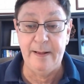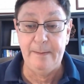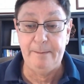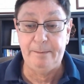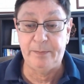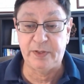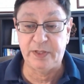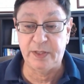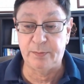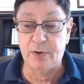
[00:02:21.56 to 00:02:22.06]

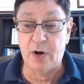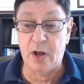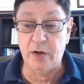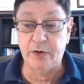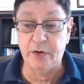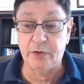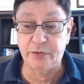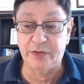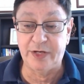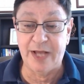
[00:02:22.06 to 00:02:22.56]
but the
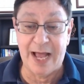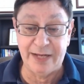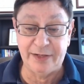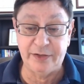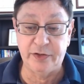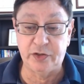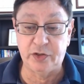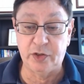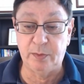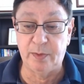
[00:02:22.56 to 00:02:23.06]
Broncos got to
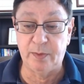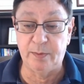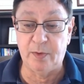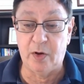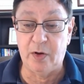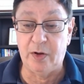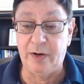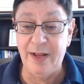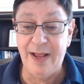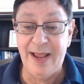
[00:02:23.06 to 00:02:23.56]
the Super
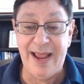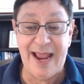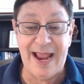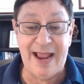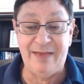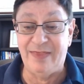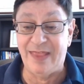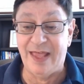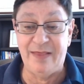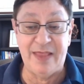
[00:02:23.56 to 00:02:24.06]
Bowl
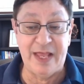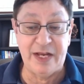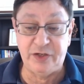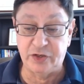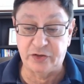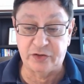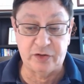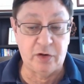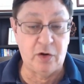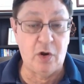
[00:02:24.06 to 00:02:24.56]
and then they
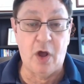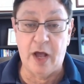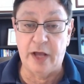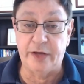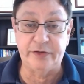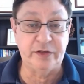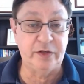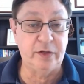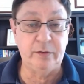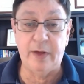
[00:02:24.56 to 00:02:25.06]
just
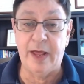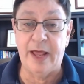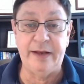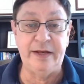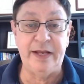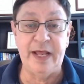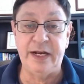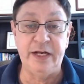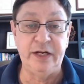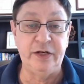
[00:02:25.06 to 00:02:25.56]
lost. And
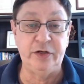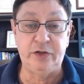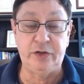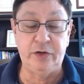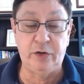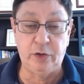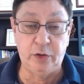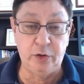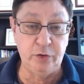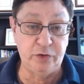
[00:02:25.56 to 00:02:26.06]
they didn't
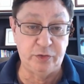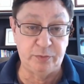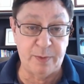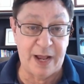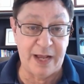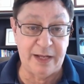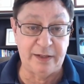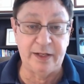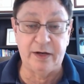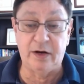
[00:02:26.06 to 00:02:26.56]
lose by
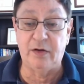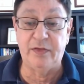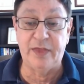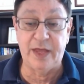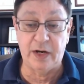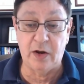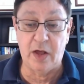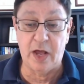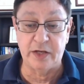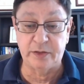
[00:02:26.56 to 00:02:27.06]
a little, they
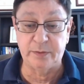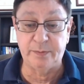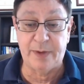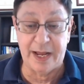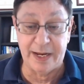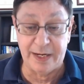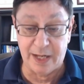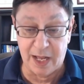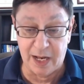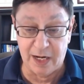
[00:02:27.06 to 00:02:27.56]
lost
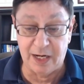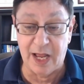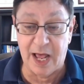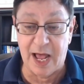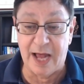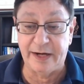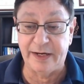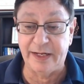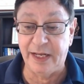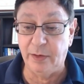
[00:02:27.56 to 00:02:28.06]
by a
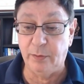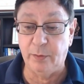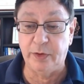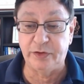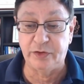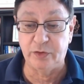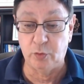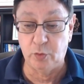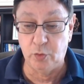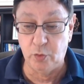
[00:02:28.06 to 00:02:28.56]
lot. It
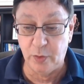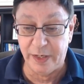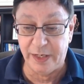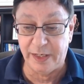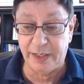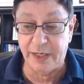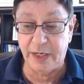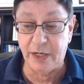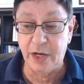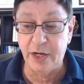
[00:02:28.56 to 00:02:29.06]
was
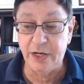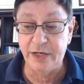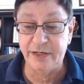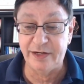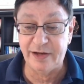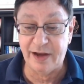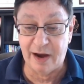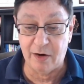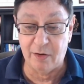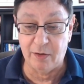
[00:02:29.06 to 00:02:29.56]
really
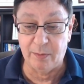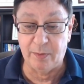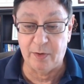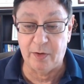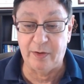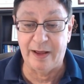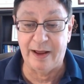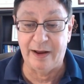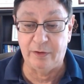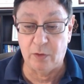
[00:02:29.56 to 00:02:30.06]

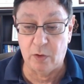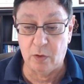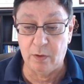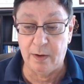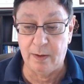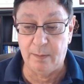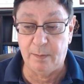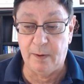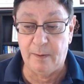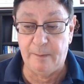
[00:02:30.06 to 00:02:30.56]
terrible and
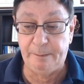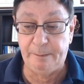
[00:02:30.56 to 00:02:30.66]
horrible.